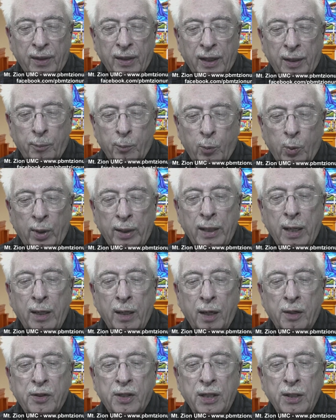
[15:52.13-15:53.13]
and bringing
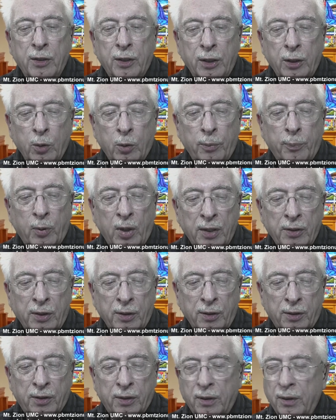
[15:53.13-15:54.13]
us into your
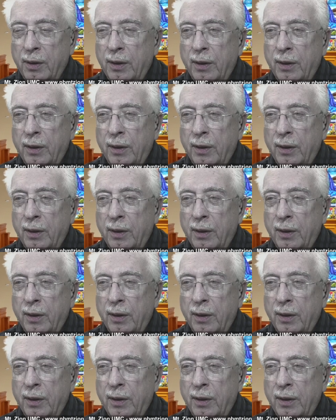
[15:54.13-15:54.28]
presence.